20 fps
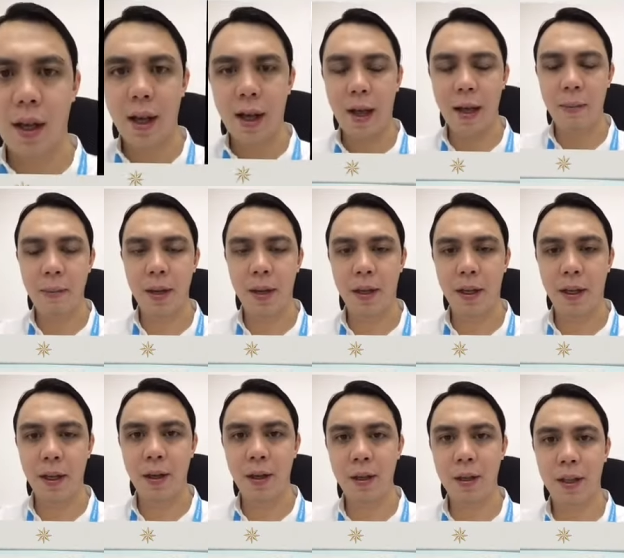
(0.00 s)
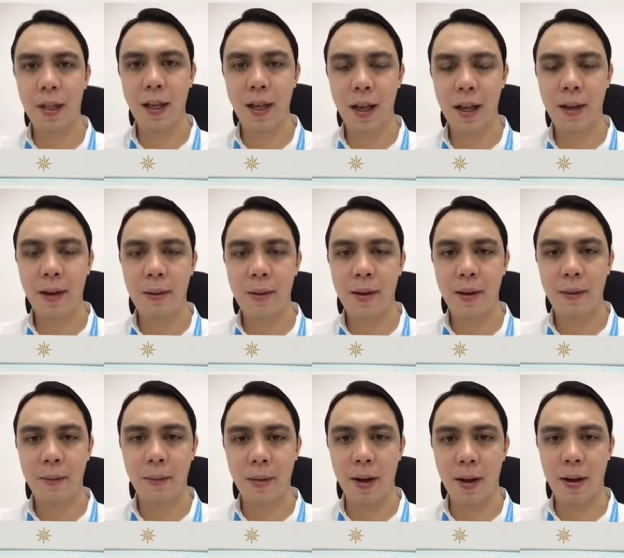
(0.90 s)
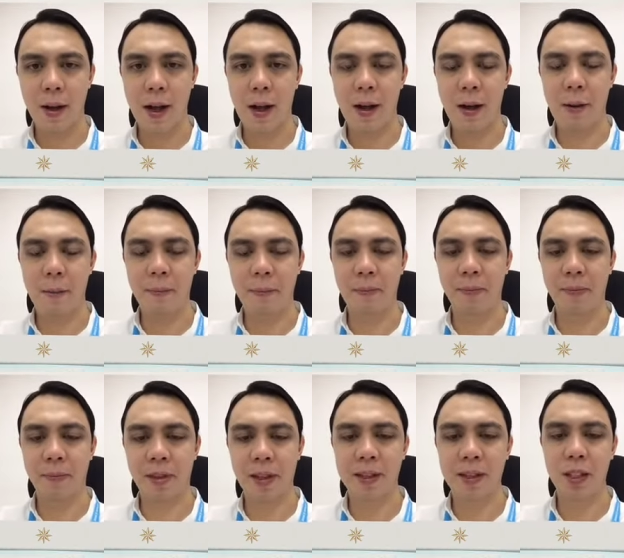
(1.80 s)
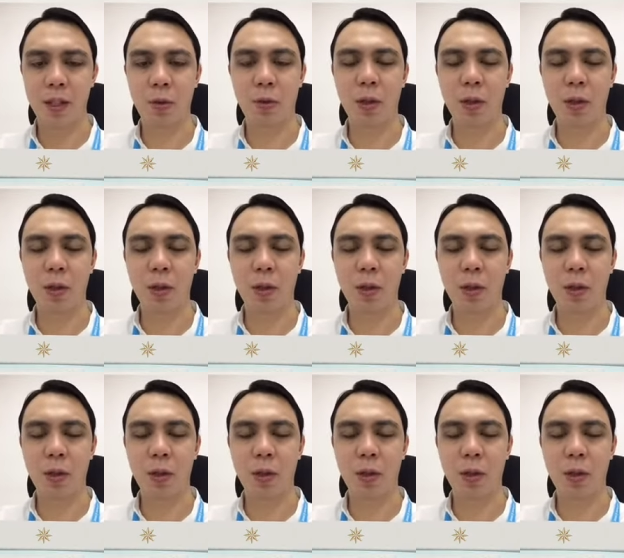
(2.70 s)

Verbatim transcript: Hi Miki, good day. Um, just